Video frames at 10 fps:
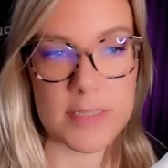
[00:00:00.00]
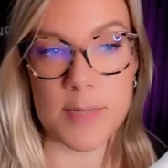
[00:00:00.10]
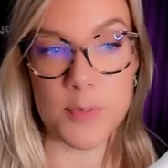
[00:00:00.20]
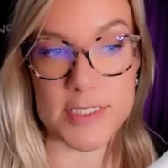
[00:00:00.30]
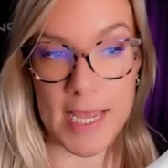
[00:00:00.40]

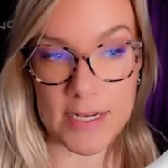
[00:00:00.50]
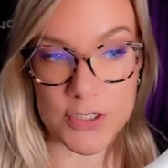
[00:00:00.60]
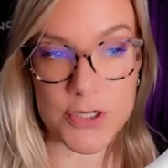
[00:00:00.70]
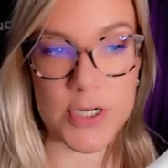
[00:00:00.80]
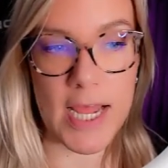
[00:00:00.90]
Then press
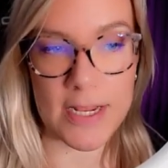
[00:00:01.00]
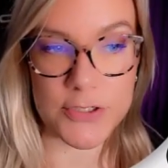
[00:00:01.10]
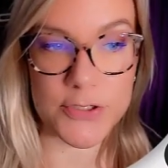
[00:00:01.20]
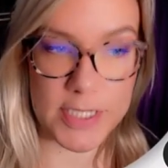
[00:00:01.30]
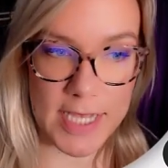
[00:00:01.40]
enter and
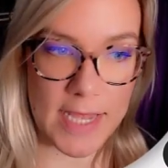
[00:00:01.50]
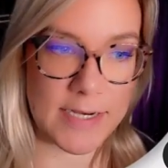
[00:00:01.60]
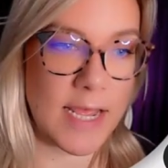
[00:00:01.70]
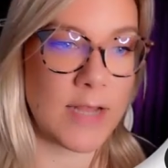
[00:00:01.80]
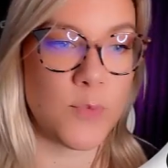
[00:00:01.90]
enter
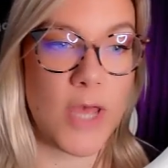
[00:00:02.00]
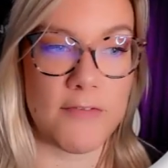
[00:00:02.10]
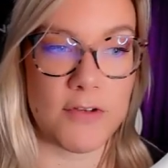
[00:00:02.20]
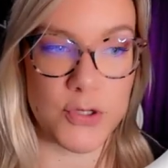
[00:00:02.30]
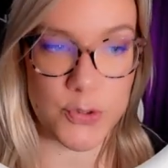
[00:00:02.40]
again and we
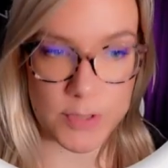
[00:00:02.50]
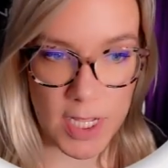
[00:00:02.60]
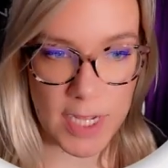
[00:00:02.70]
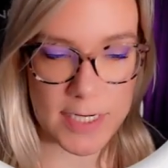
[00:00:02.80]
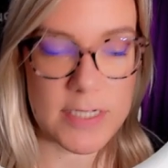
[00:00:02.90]
have a new
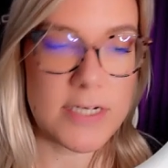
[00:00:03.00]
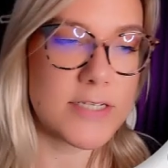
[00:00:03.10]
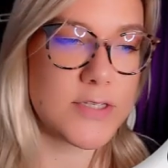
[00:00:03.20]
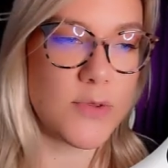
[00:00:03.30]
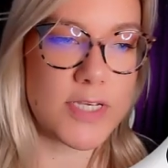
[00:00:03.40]
line.
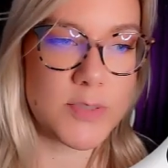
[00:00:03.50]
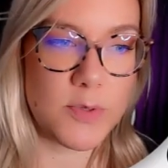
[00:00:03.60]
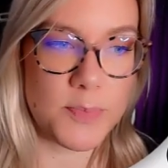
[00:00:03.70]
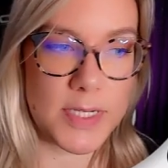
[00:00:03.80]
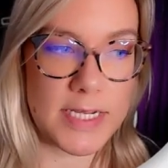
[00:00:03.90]
So this
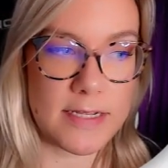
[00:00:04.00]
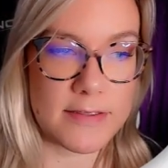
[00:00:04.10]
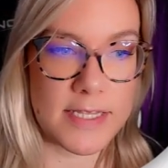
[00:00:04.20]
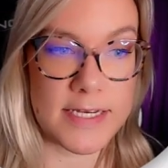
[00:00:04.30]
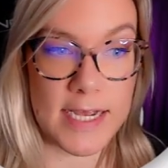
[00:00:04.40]
would be
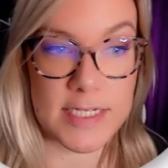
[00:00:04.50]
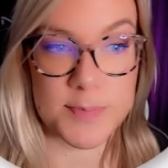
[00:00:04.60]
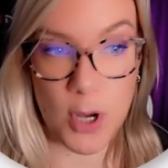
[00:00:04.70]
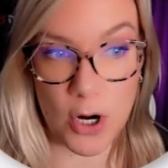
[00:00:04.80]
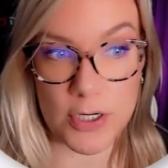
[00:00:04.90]
the
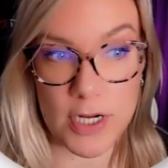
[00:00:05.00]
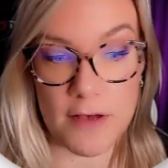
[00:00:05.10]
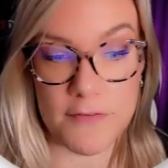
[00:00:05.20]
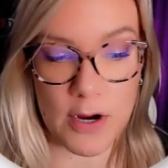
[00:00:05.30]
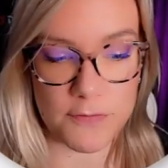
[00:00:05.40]
next part
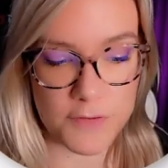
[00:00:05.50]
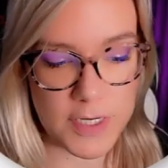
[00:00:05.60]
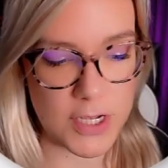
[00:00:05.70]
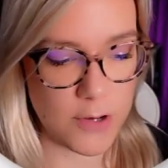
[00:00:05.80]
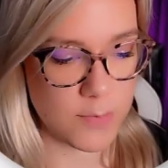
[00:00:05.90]
of our
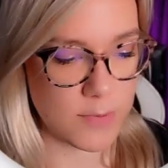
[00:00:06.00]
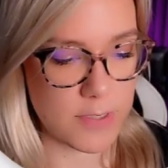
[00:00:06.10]
video.